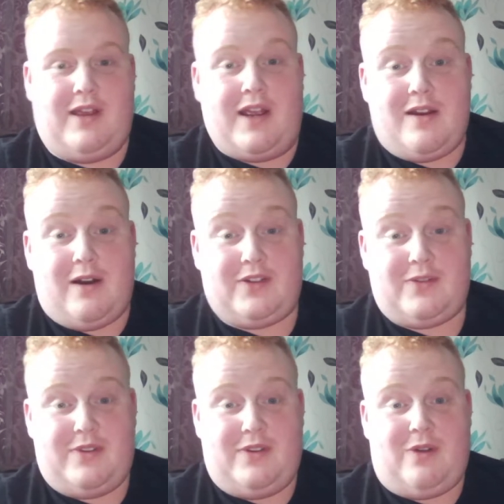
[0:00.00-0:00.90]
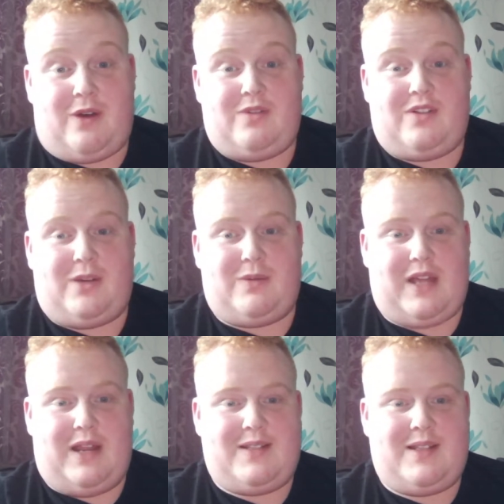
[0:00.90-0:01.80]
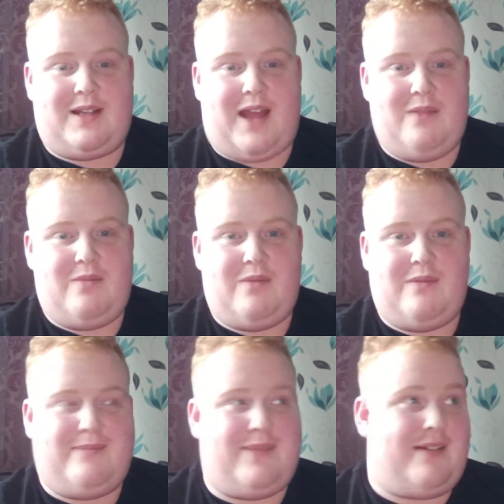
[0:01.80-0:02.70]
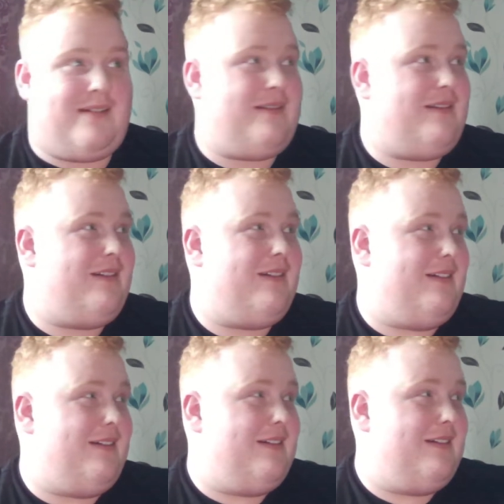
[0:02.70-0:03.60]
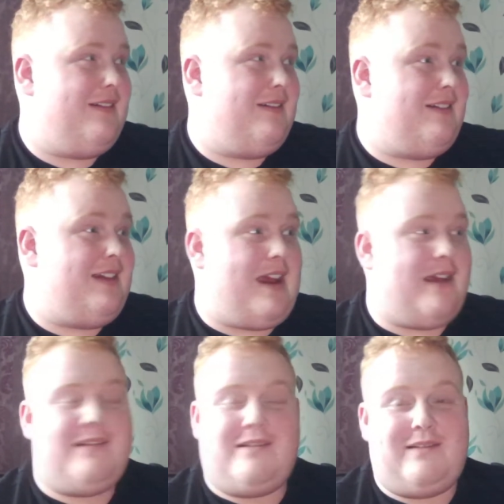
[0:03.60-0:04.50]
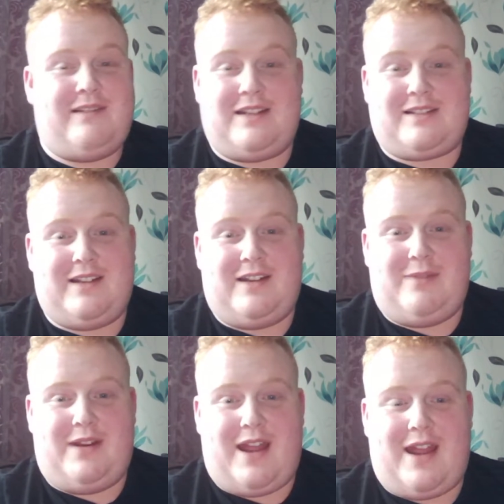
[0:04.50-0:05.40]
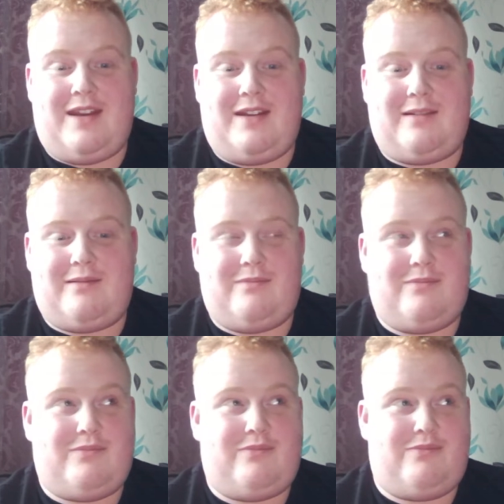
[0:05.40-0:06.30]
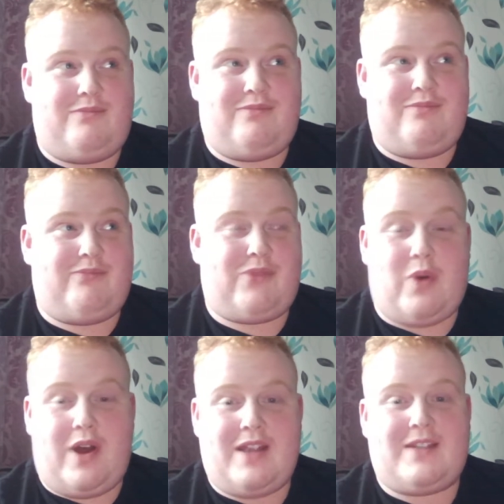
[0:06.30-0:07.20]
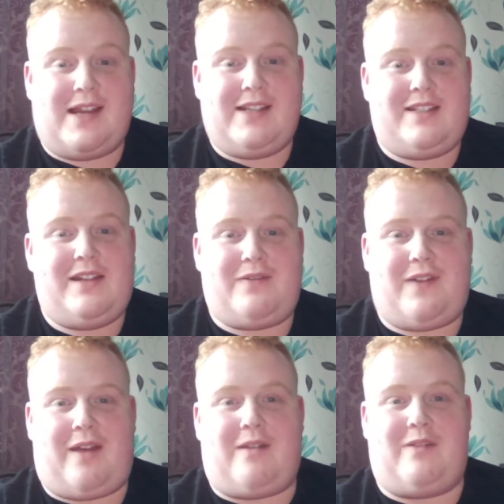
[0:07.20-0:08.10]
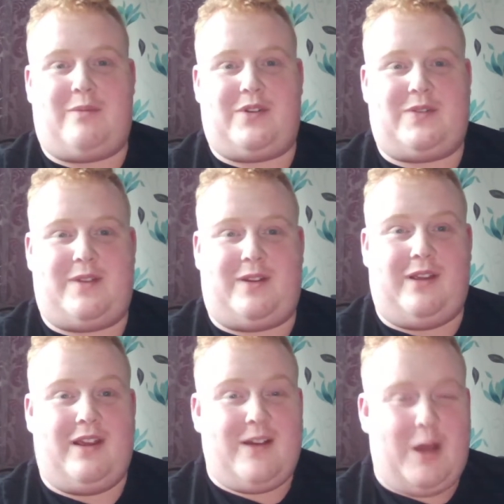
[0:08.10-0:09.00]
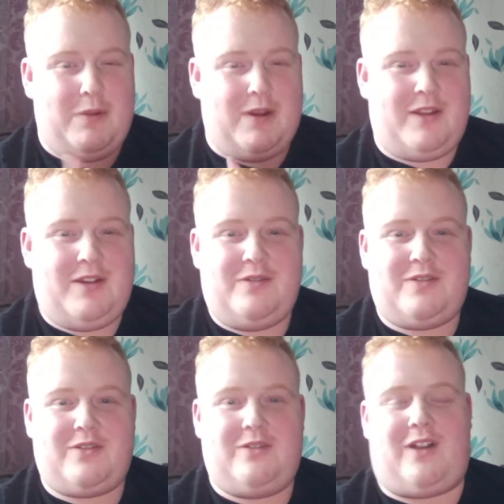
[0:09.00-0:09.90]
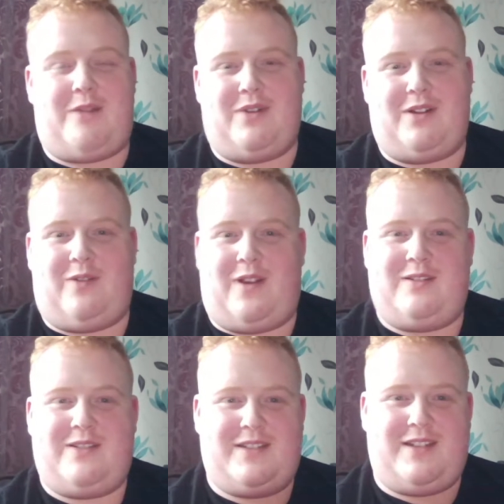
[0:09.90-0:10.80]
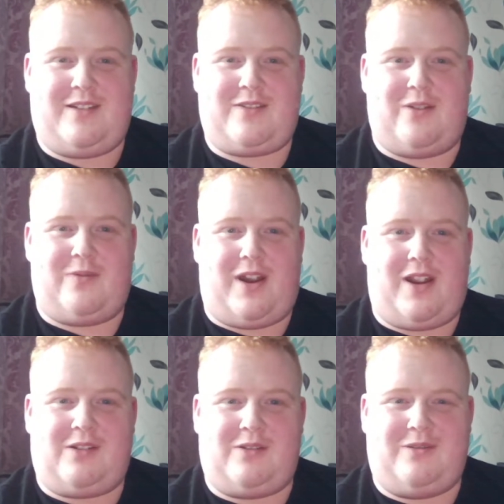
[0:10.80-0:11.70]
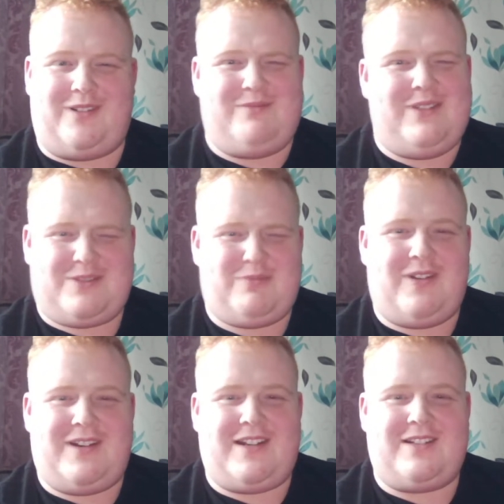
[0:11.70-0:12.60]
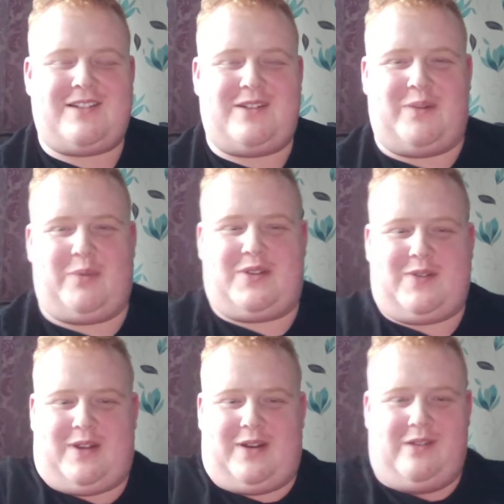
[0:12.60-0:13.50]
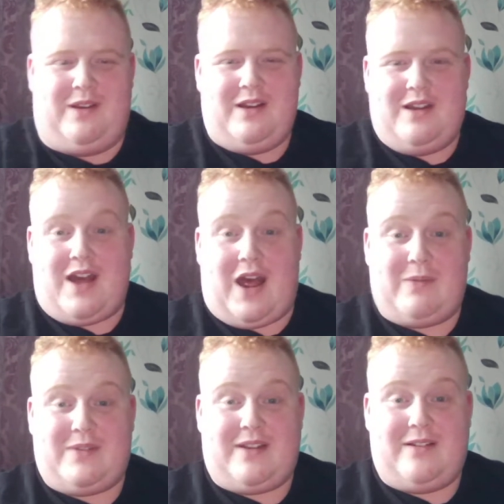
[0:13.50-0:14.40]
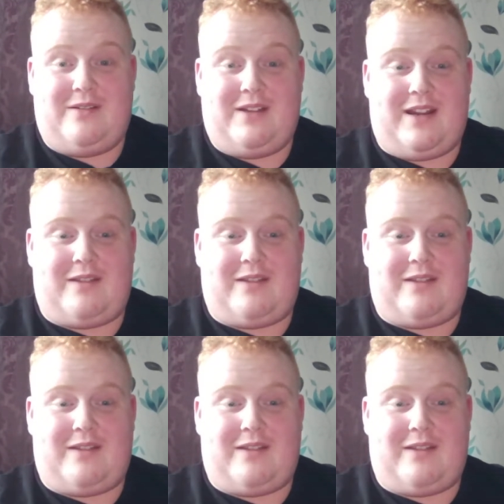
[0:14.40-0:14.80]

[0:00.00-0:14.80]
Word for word: honest with you, I wish I was going to the game, but yeah, it's going to be a quite a tasty affair, if I'm honest with you. Hope you like the new scoreline, by the way, just in the top right hand corner. Looks pretty decent, if I'm honest with you. Um, so yeah,